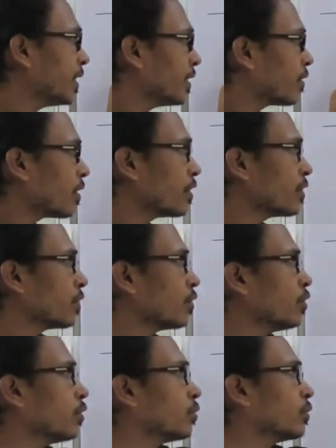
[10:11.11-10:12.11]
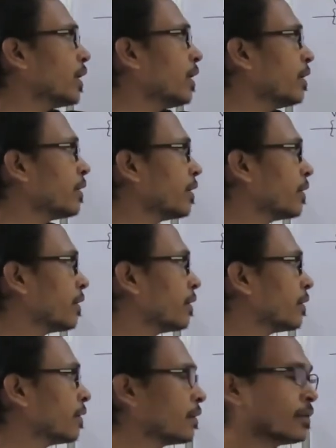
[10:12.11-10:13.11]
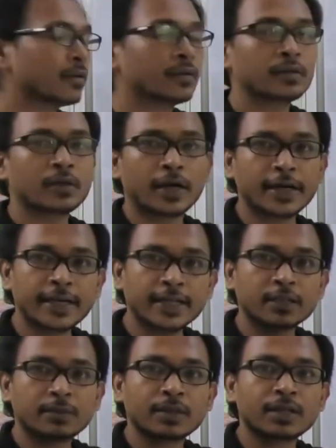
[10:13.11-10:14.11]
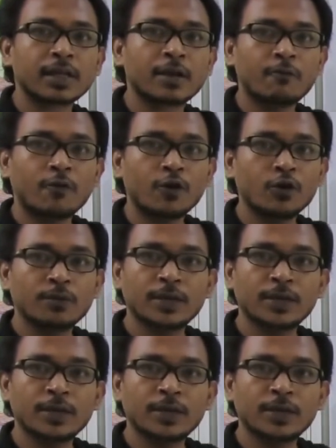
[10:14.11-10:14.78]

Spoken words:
Now control go to the third expression in for loop.